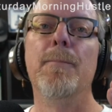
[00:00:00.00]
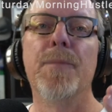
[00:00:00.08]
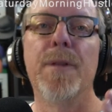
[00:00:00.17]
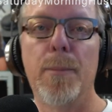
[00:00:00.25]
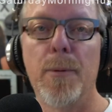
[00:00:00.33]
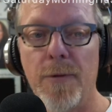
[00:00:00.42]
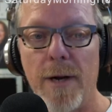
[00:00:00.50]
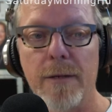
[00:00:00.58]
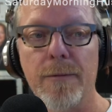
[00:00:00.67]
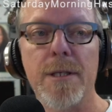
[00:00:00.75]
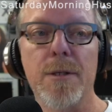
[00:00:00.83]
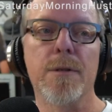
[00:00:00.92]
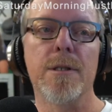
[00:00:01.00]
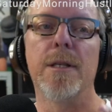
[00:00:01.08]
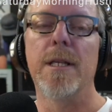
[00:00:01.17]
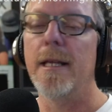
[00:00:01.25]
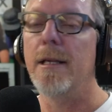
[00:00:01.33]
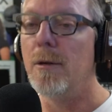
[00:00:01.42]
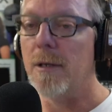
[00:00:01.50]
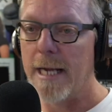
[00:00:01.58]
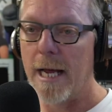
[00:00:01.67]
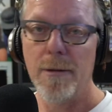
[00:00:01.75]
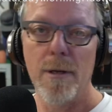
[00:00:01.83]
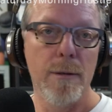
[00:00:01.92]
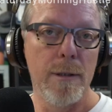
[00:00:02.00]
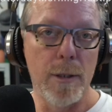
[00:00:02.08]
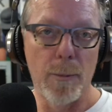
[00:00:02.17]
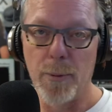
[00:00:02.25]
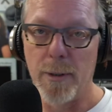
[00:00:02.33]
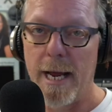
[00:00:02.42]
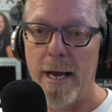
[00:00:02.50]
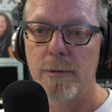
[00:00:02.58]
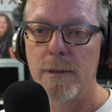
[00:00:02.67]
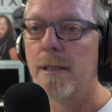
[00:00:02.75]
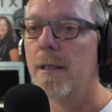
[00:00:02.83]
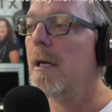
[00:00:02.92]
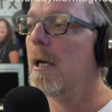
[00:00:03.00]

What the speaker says: They're providing resources. The thing you can download, you can print out,